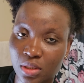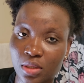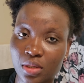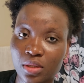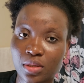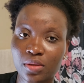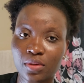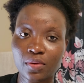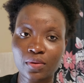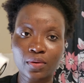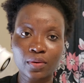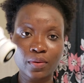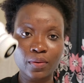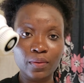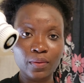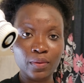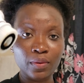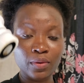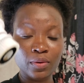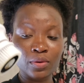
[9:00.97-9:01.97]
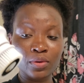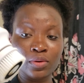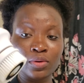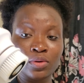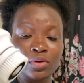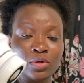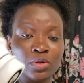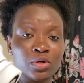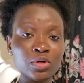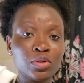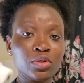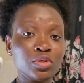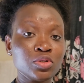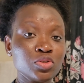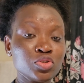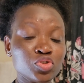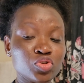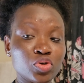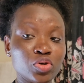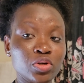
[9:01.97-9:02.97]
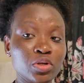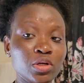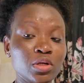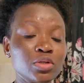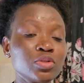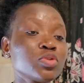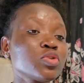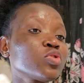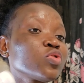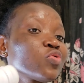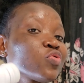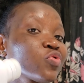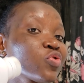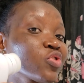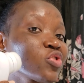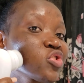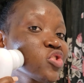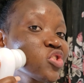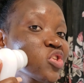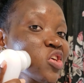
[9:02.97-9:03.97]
and turn it on to the first